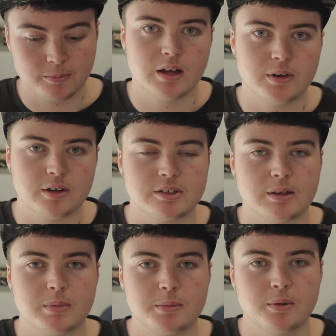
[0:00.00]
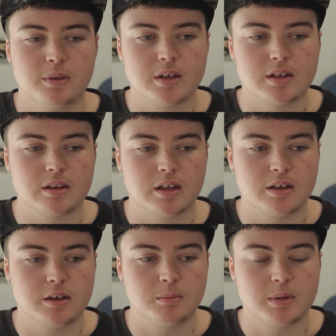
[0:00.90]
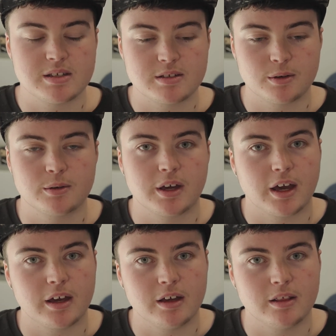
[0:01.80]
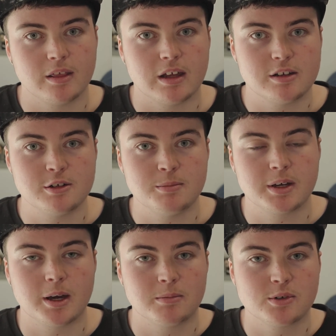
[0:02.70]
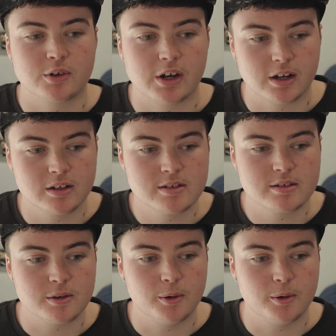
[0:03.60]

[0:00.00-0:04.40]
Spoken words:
I've heard of some people thinking that you can be so gay that you become trans,